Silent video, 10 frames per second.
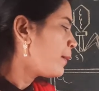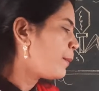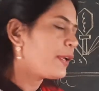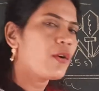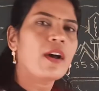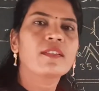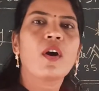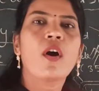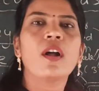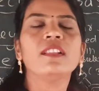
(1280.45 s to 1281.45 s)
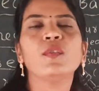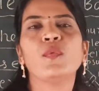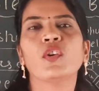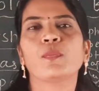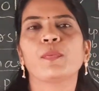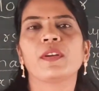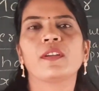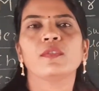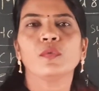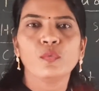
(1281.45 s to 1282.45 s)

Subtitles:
because all the phosphorus